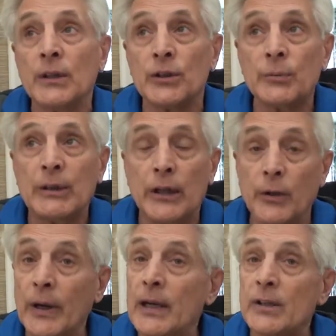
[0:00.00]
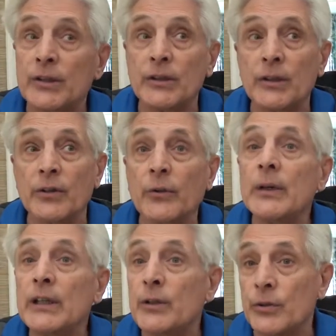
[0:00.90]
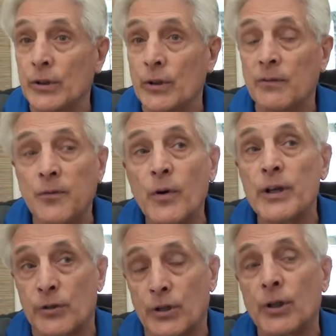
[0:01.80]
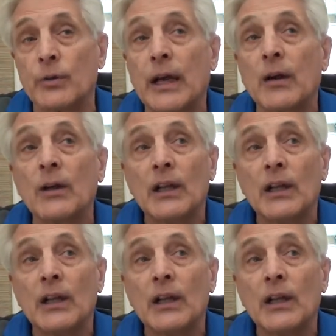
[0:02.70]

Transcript: to be our grad assistant three years ago, four years ago now,